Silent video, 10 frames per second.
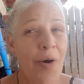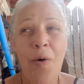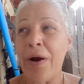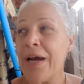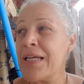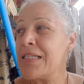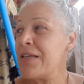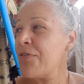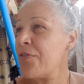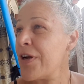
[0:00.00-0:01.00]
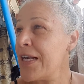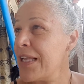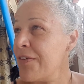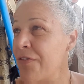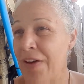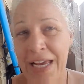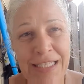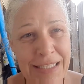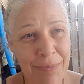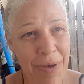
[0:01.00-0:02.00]
or it's a friendly
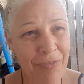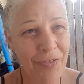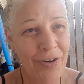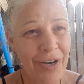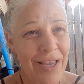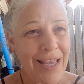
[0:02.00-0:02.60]
face a buffer.